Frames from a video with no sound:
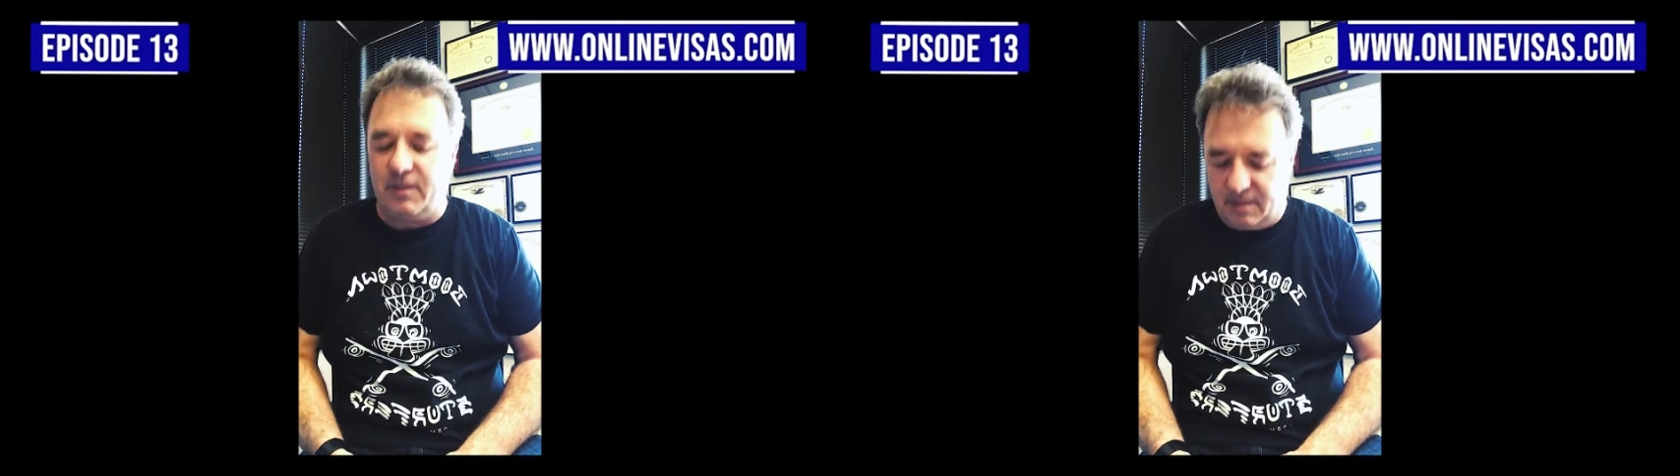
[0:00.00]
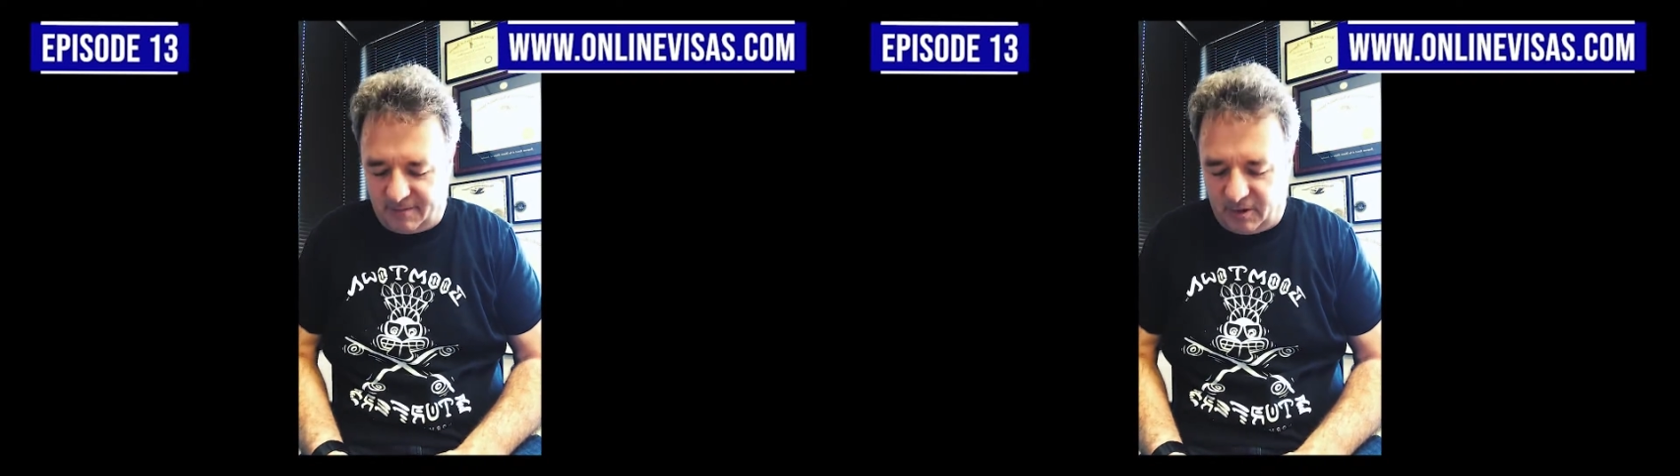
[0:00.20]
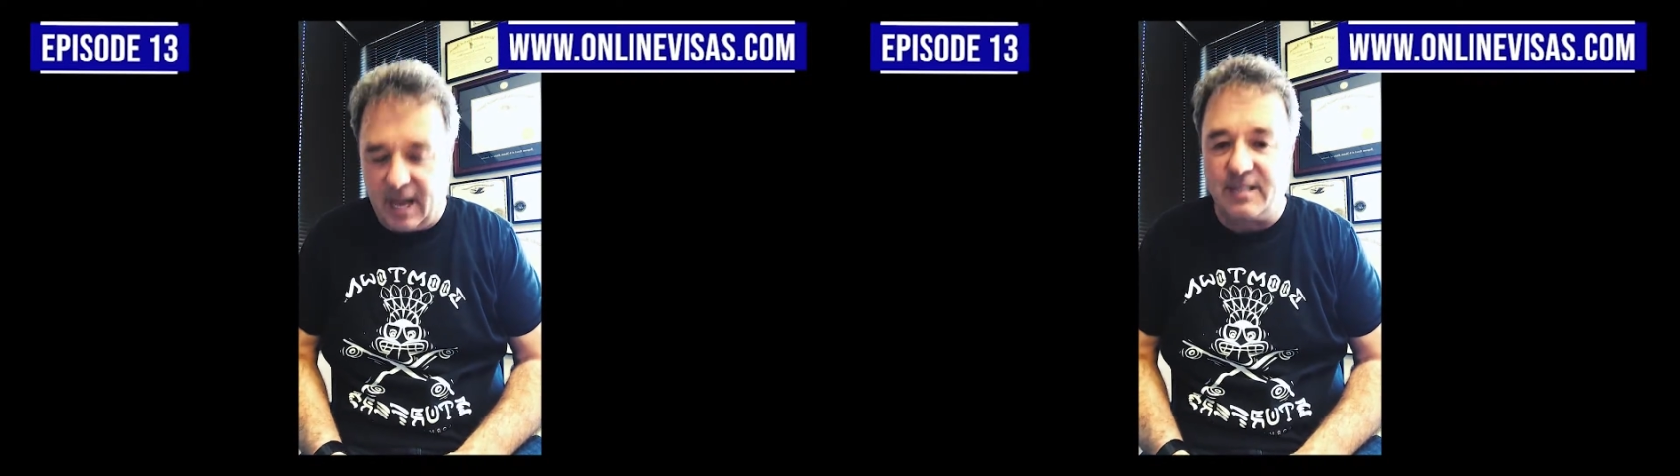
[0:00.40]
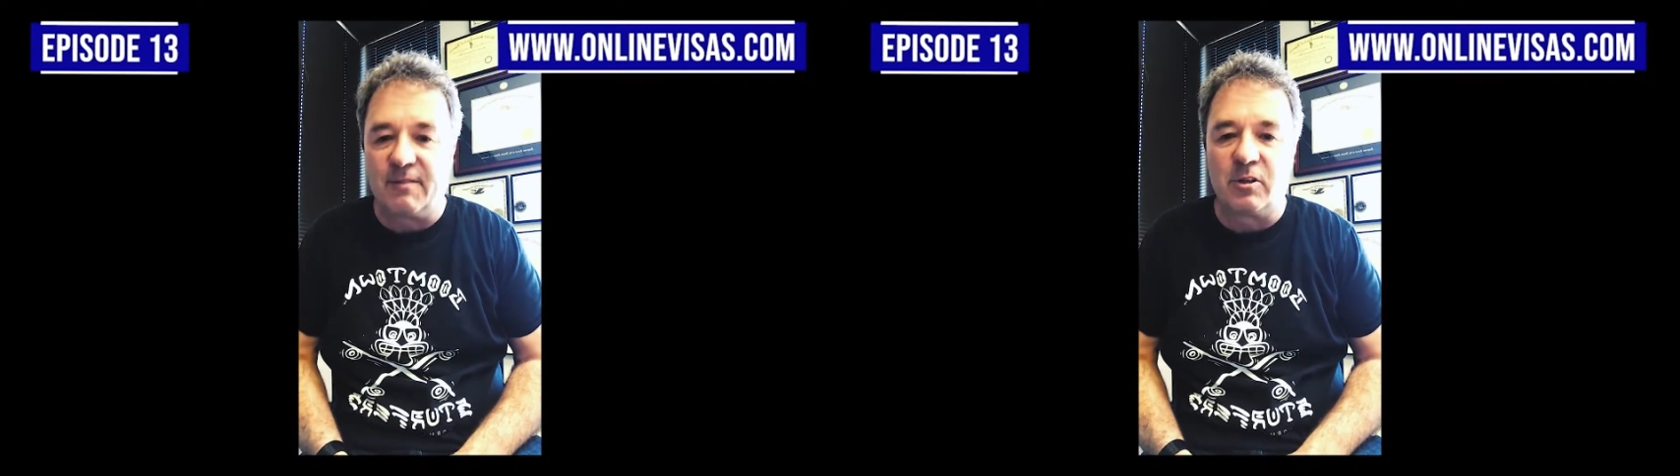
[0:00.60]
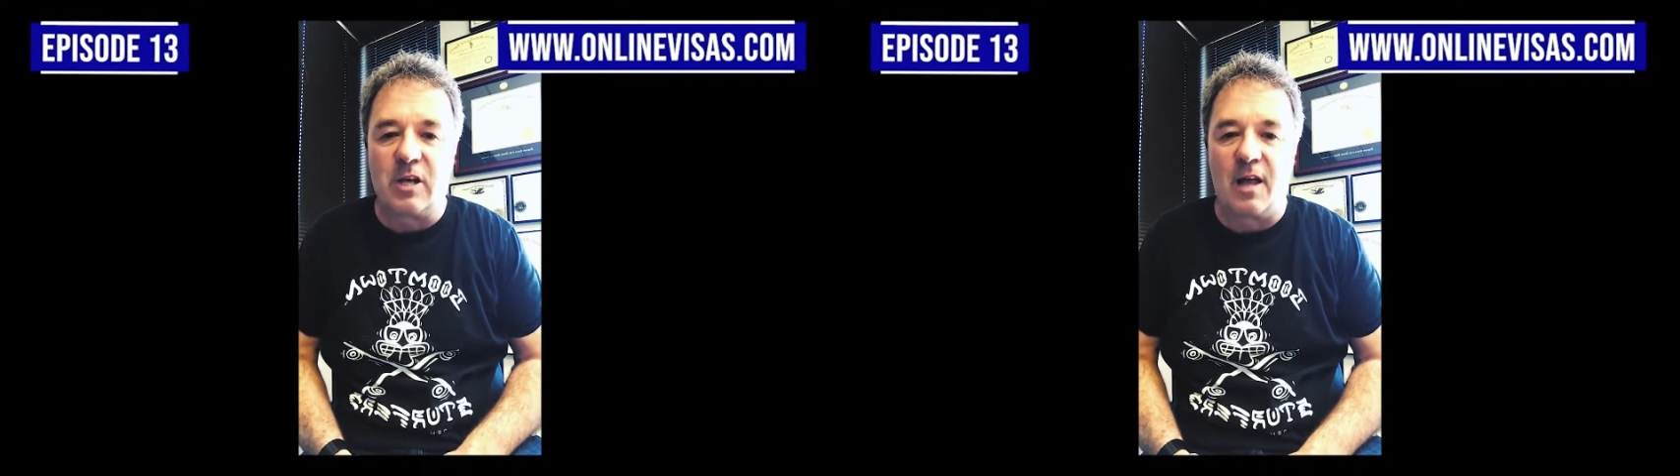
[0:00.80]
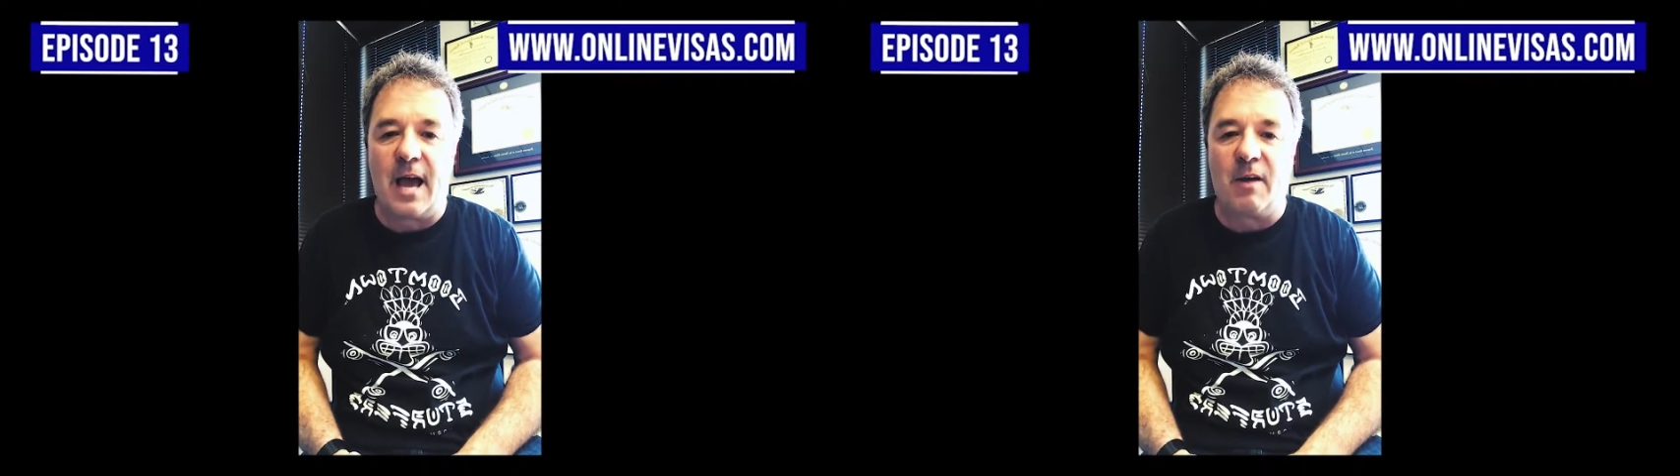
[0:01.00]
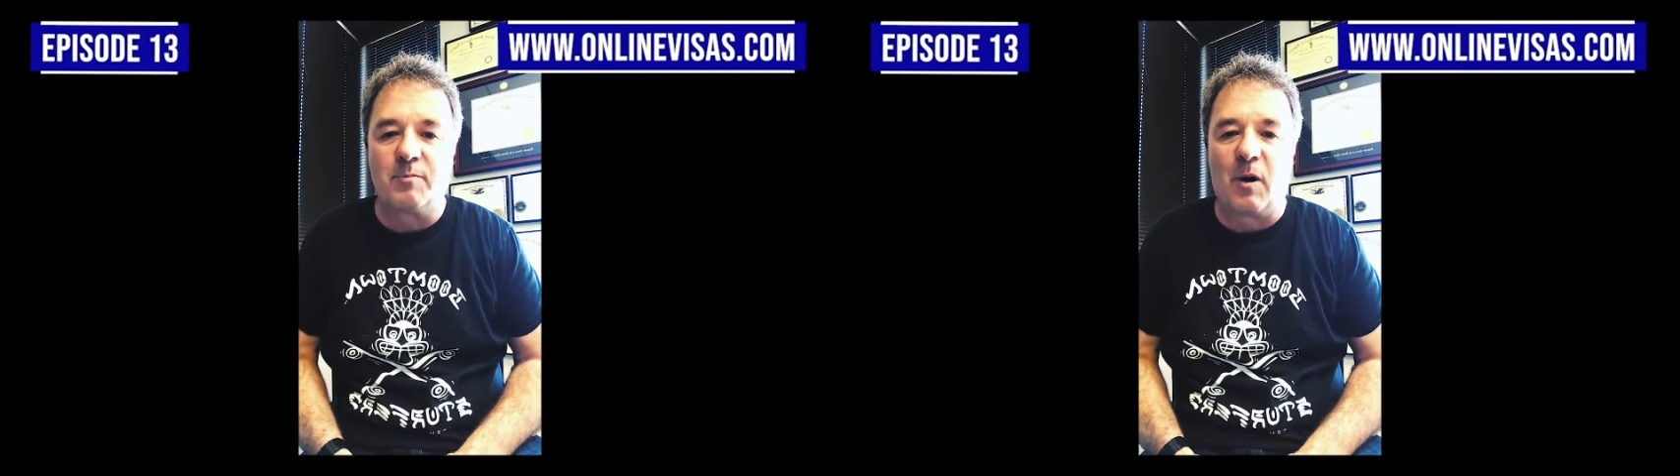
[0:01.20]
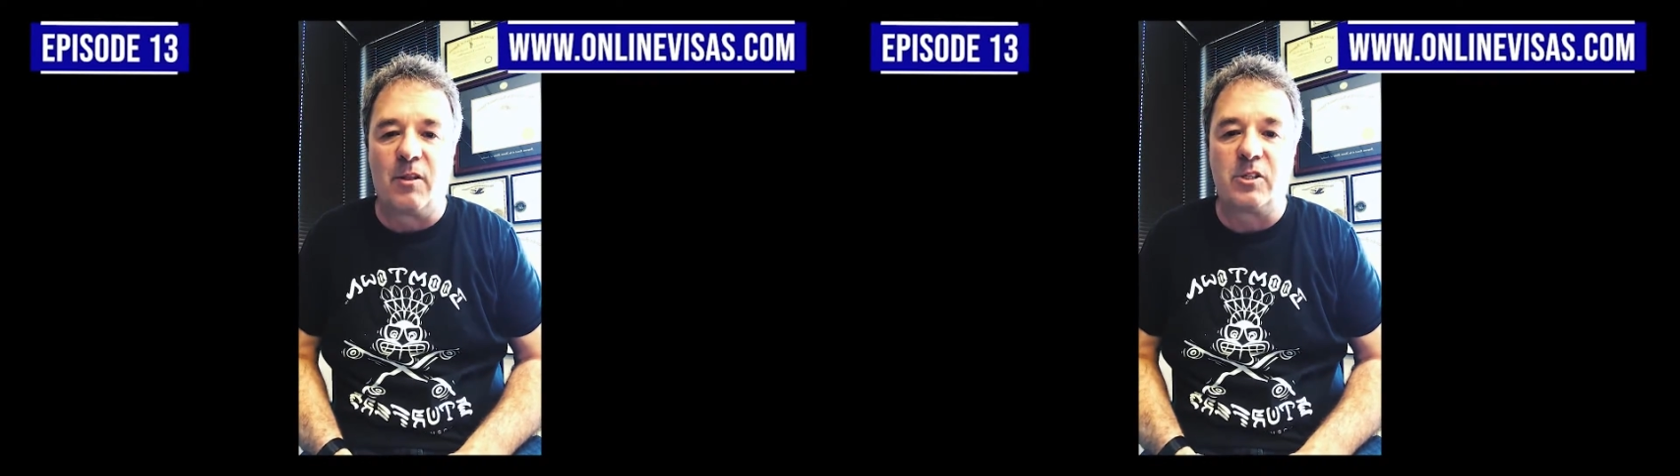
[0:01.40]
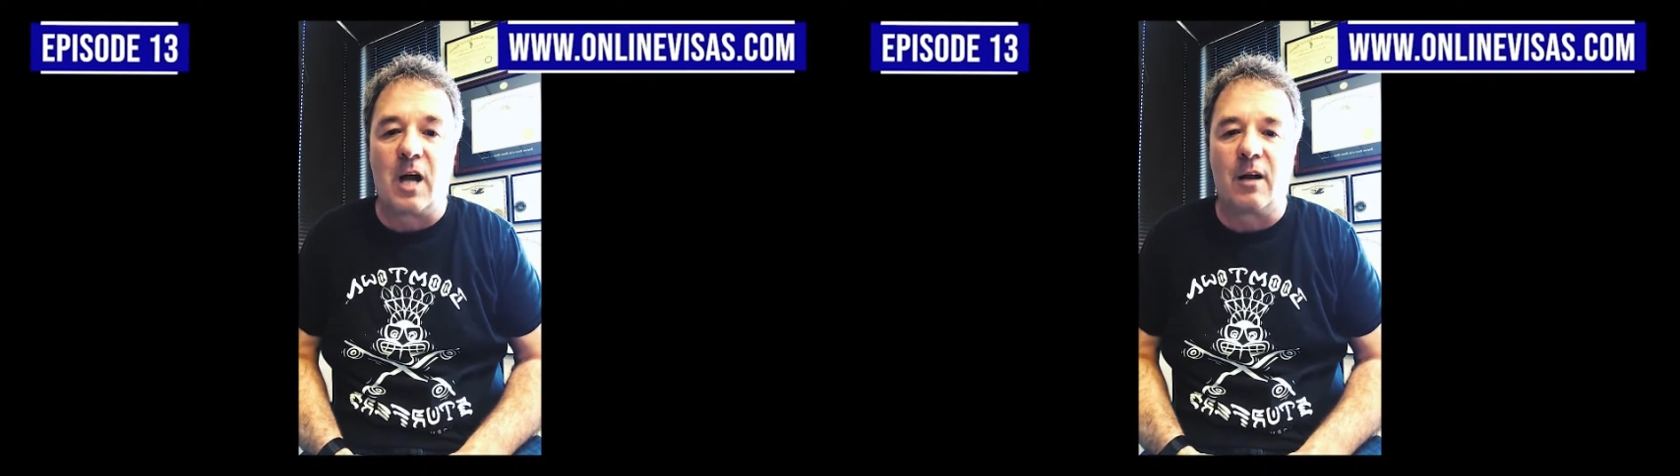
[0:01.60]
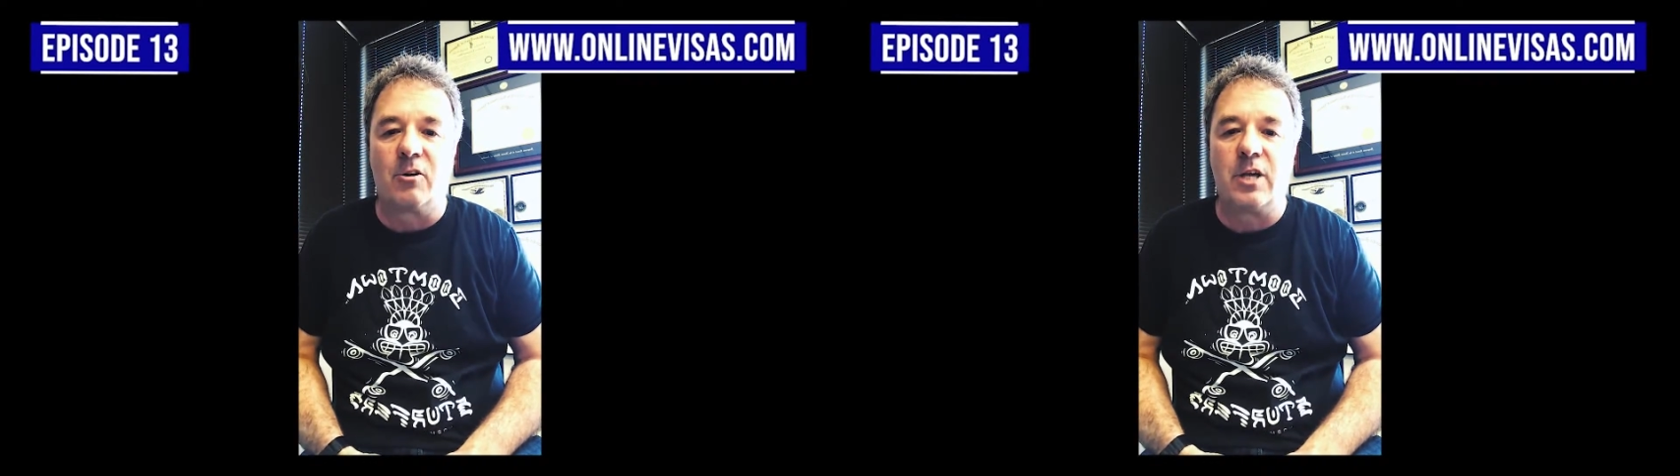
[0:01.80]
If you guys ever saw that, it was part of the
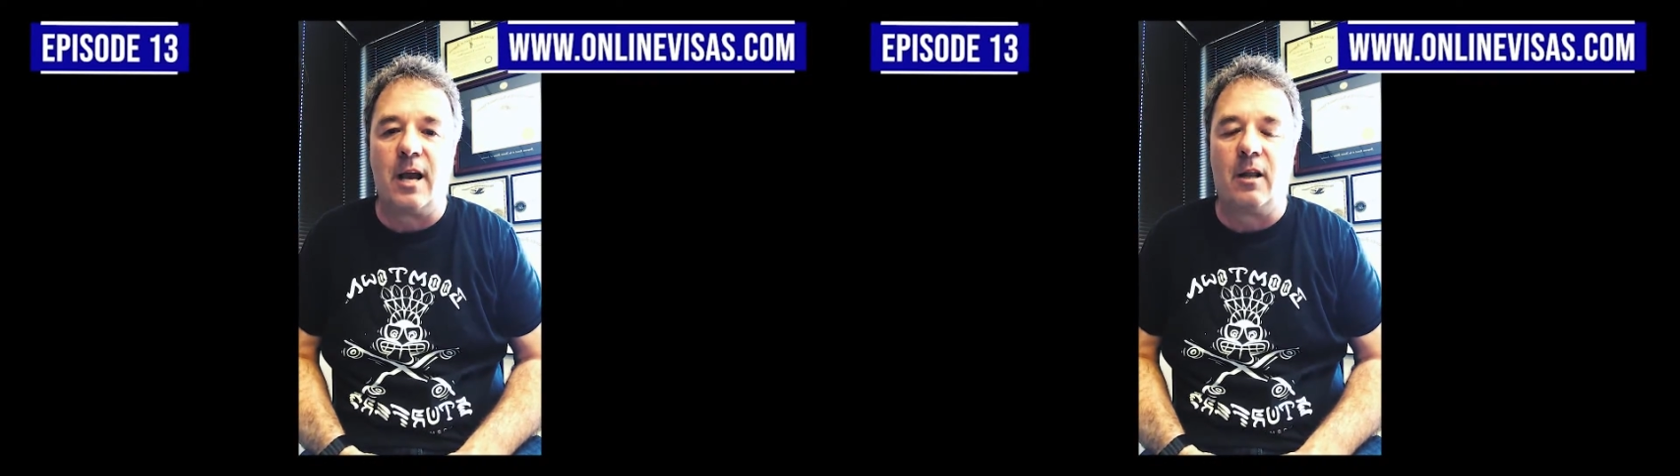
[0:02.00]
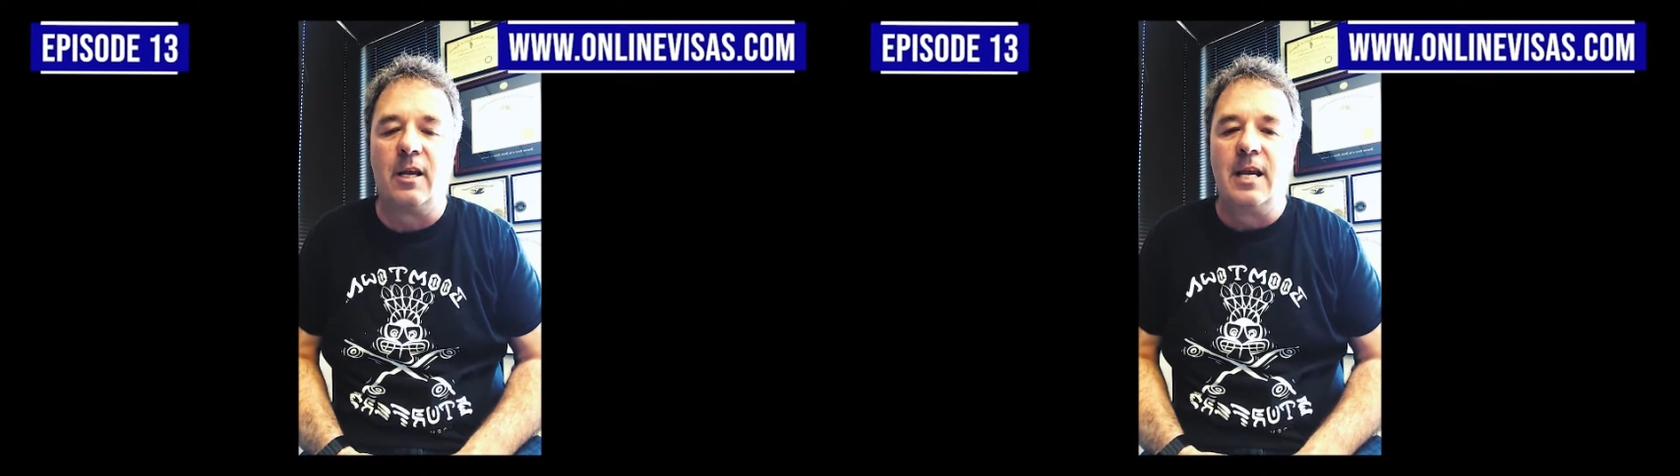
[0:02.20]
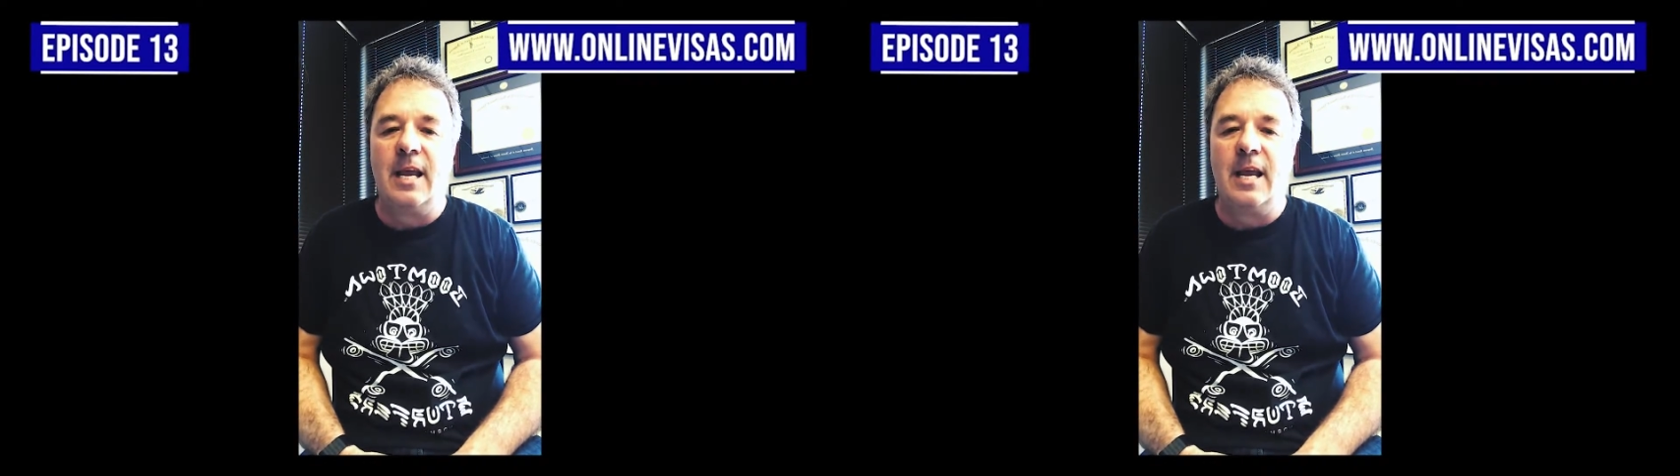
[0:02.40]
soccer channel,